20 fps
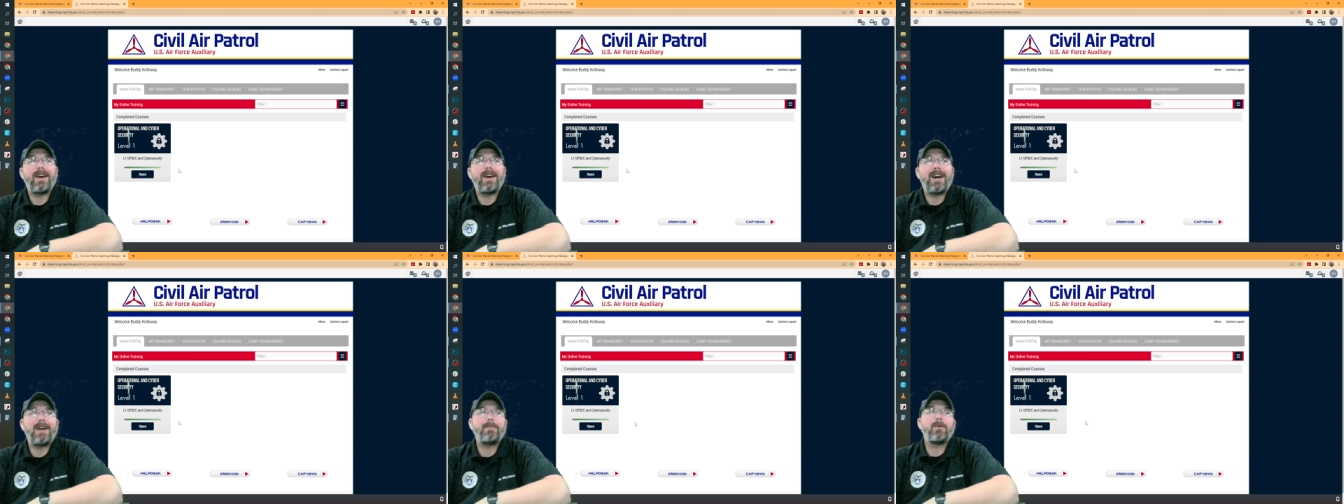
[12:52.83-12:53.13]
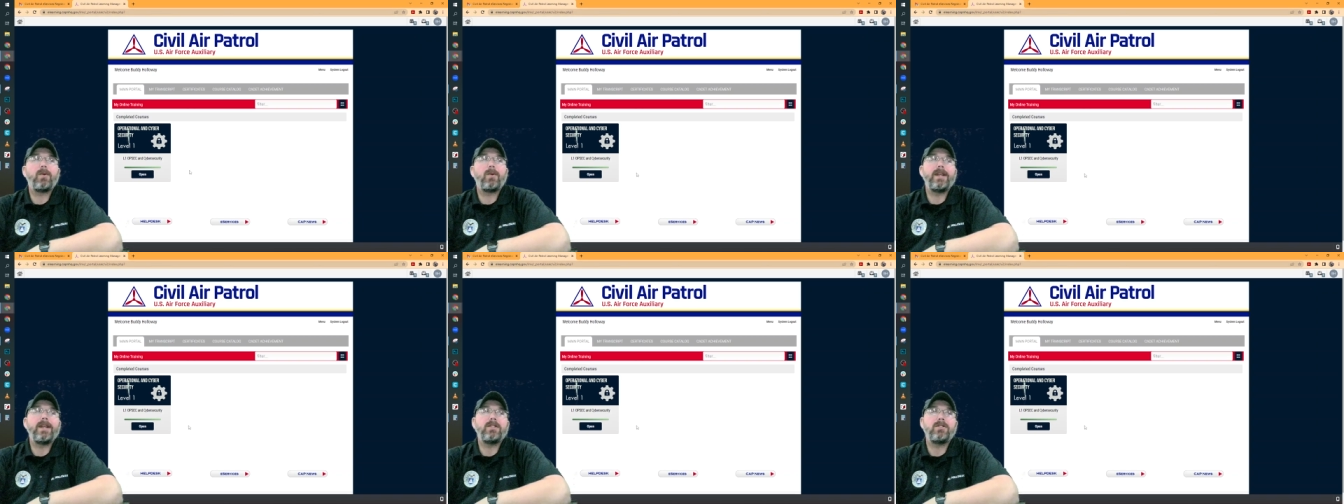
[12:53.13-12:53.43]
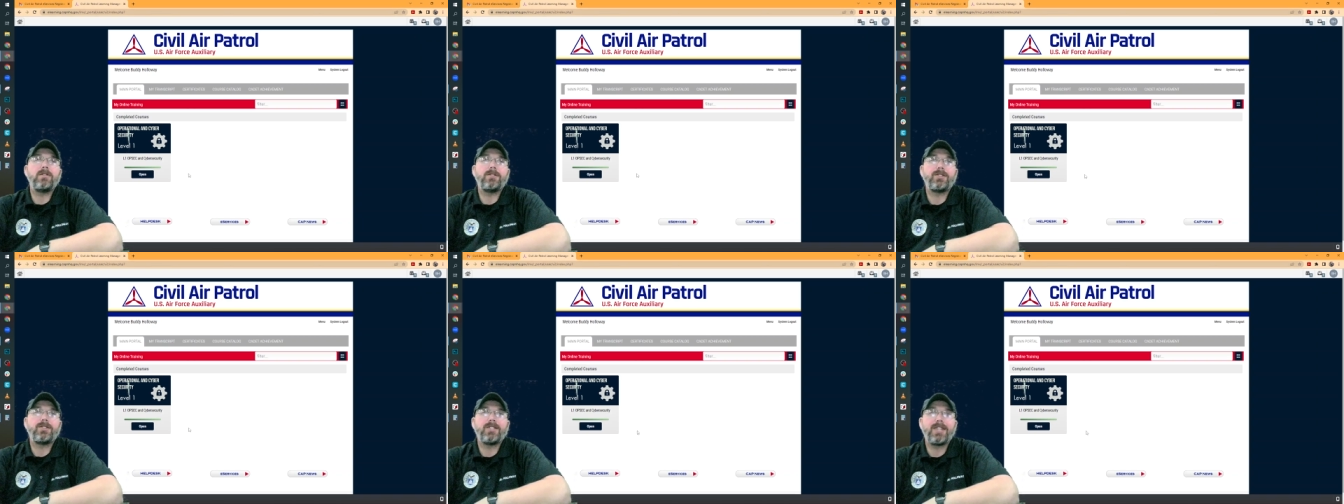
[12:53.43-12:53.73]

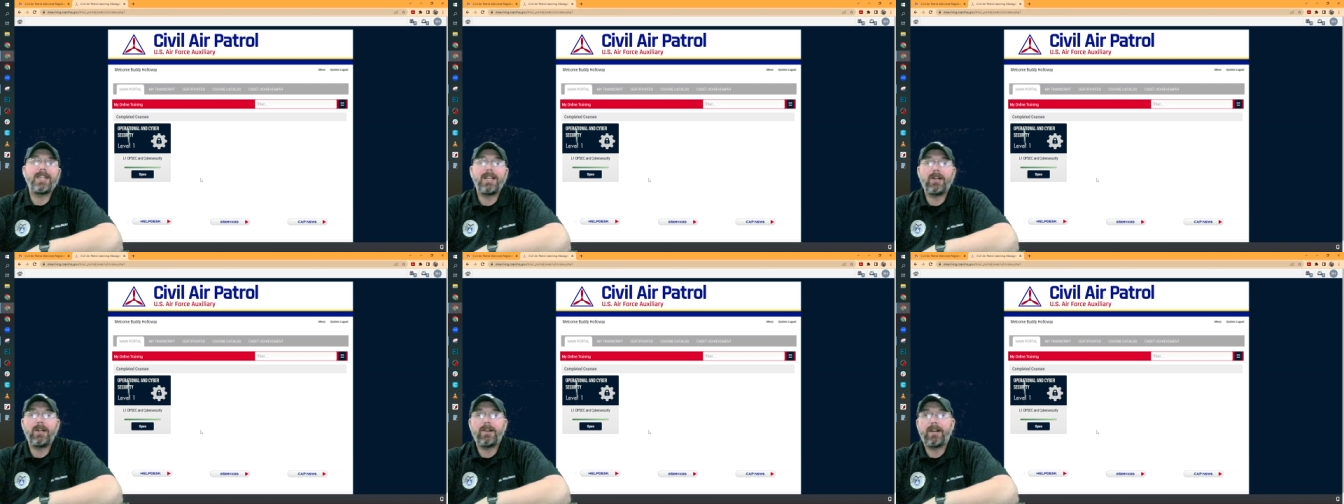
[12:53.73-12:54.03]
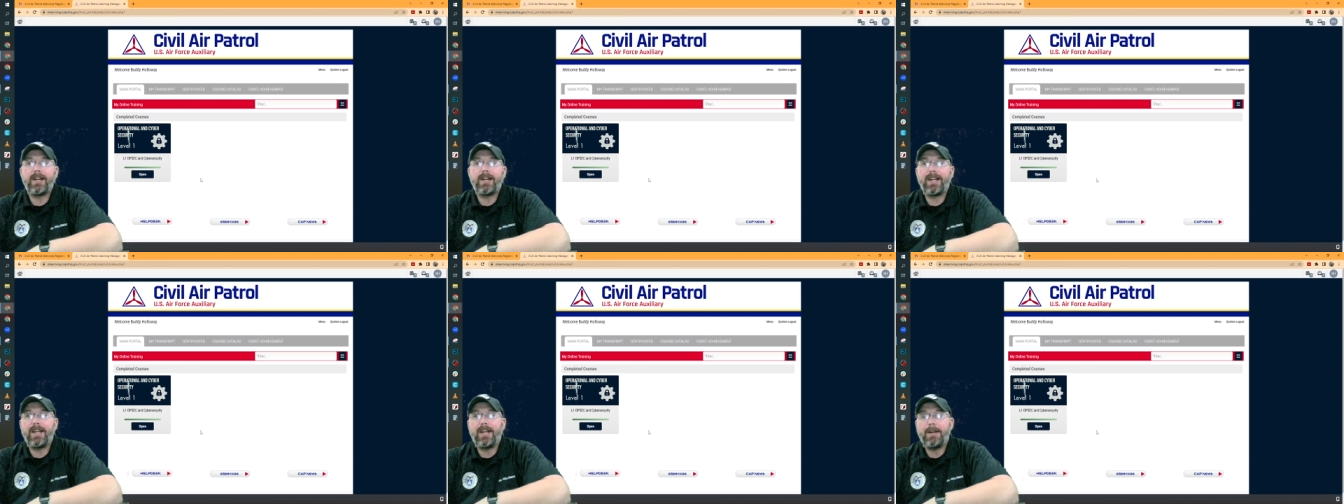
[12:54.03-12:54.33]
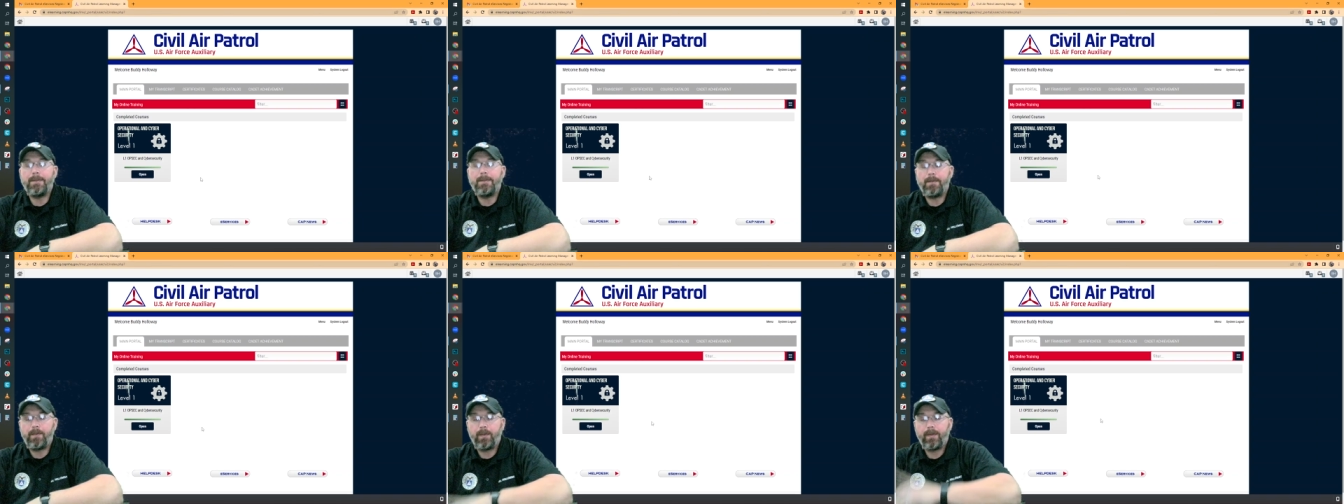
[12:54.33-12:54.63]
operational
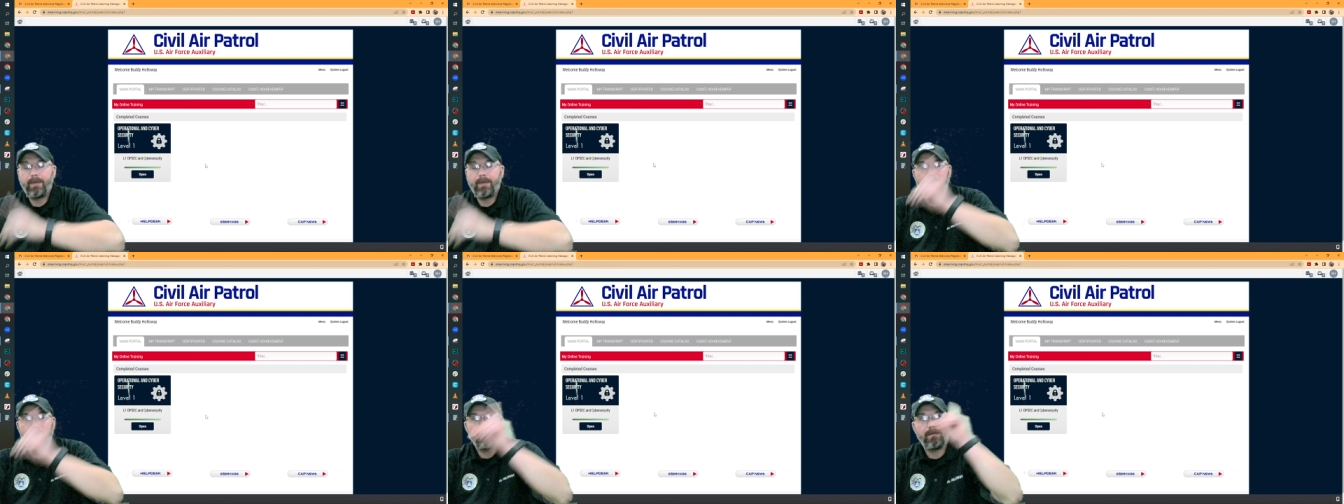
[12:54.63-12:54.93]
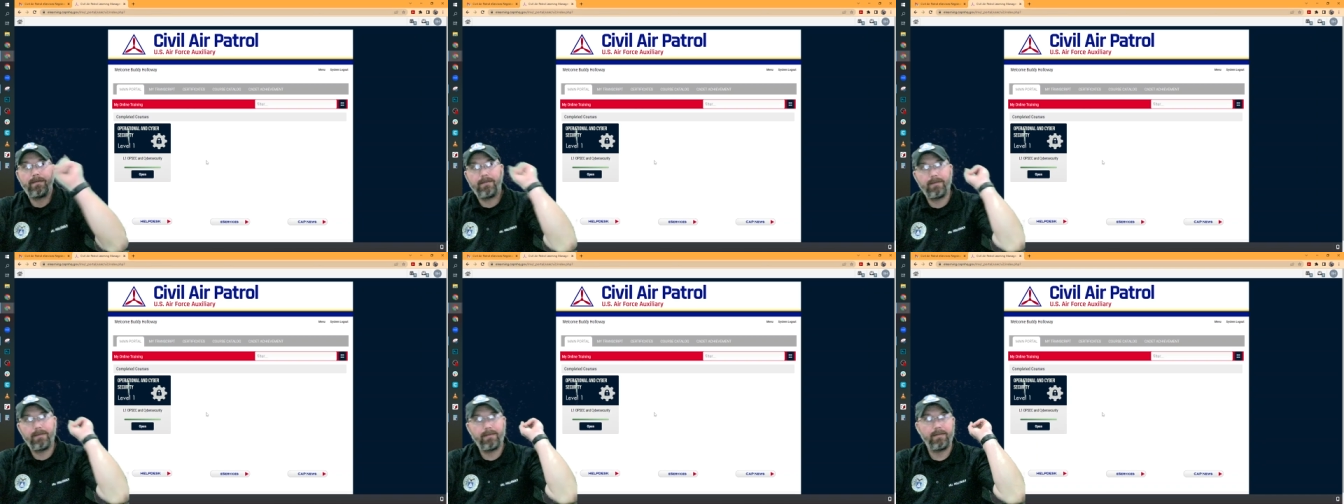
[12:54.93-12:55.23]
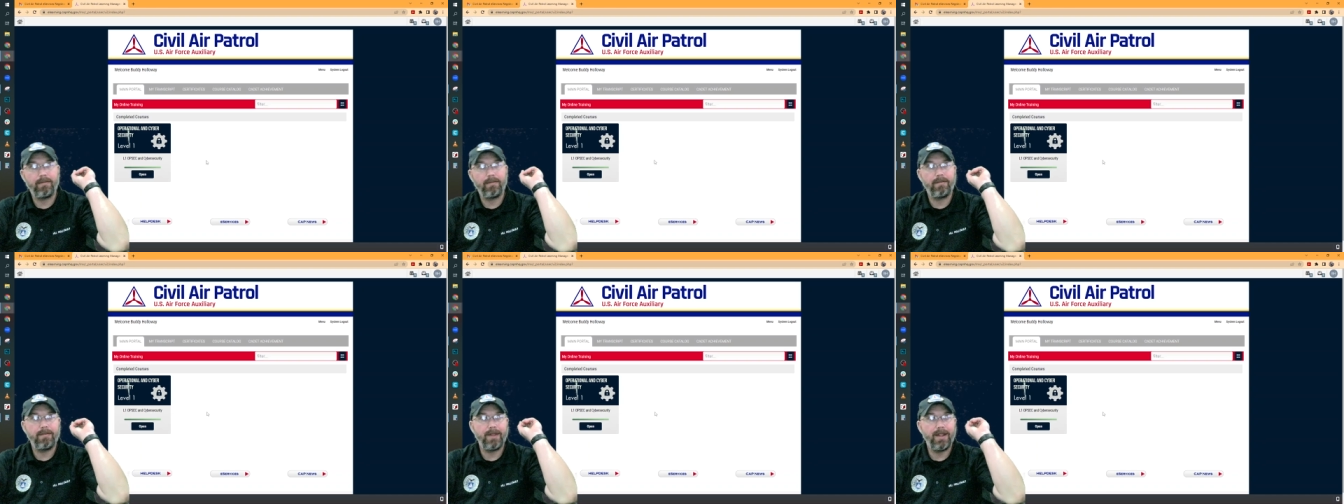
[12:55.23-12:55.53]
security
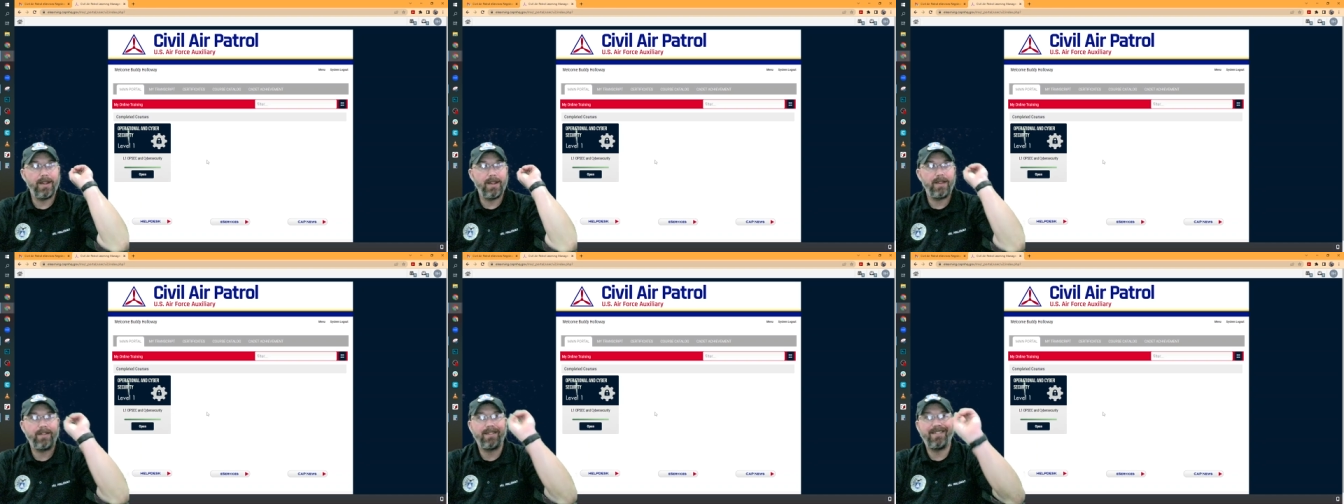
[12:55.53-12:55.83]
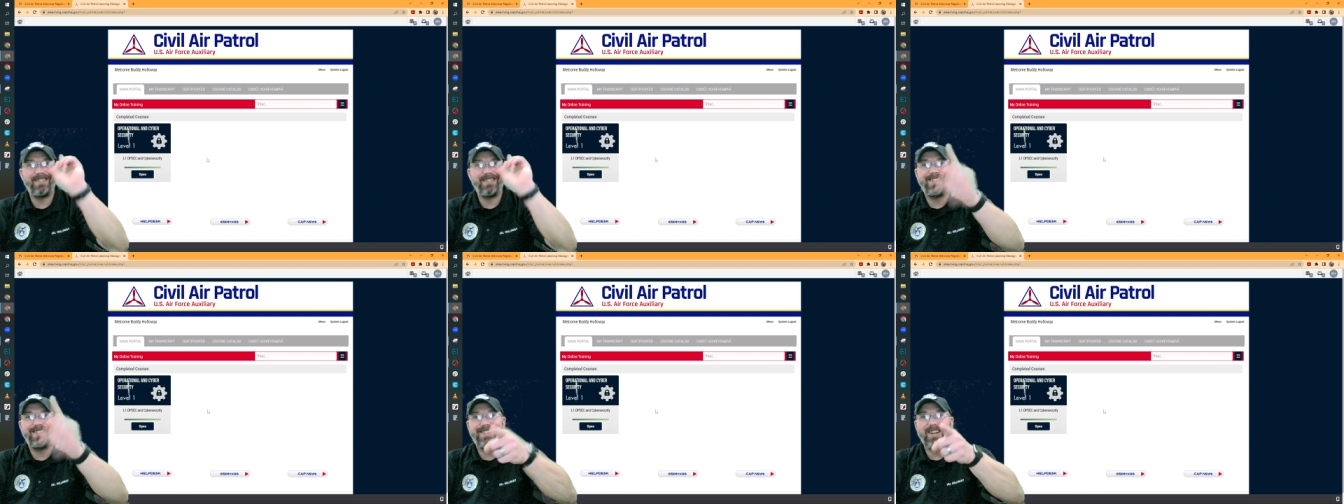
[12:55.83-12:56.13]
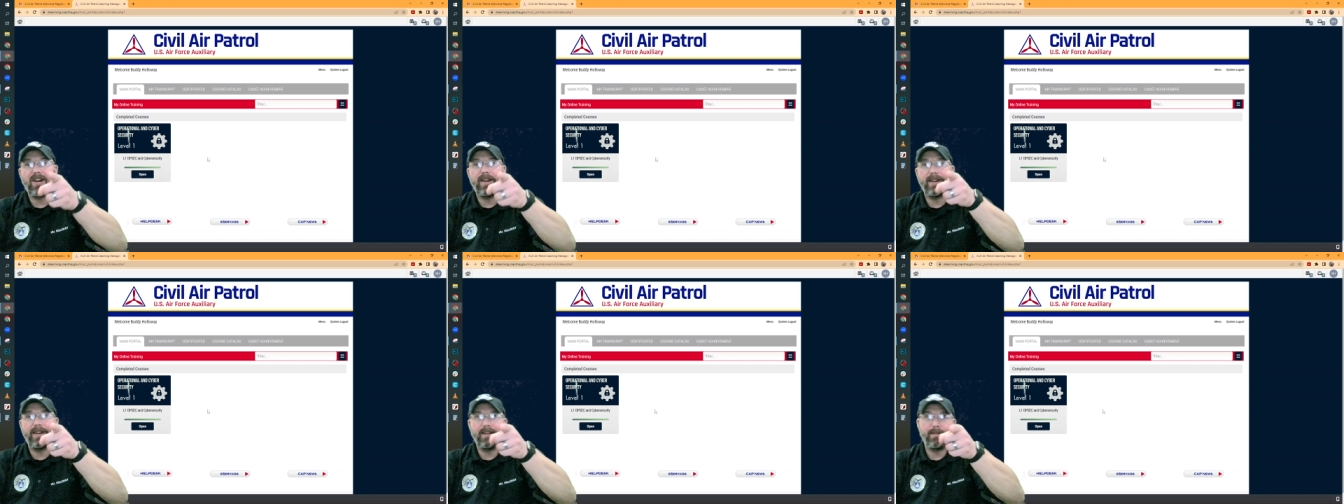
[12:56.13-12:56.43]
is
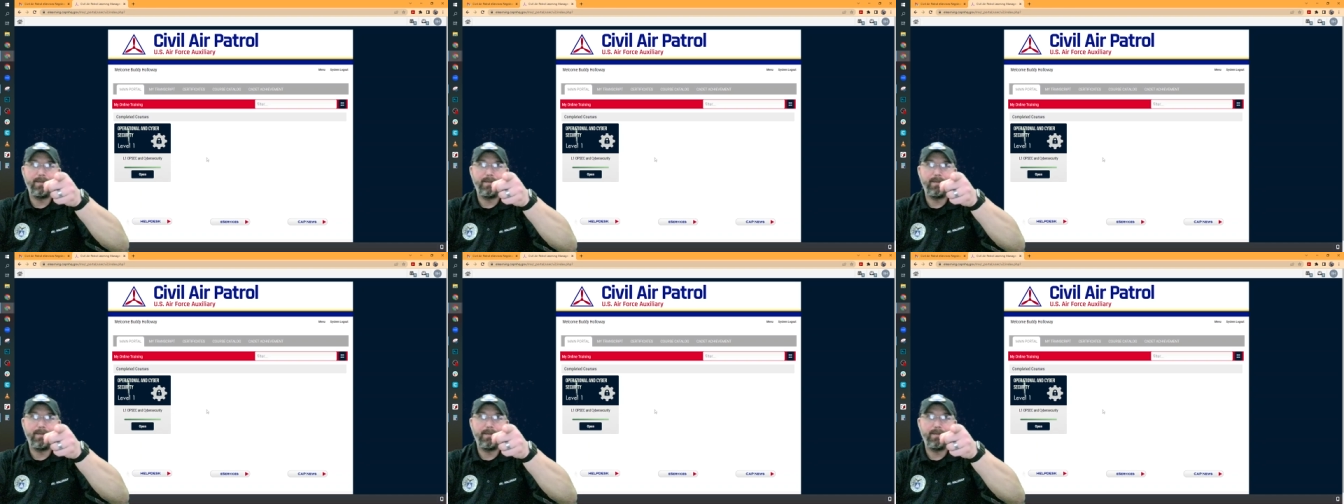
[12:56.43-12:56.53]
done.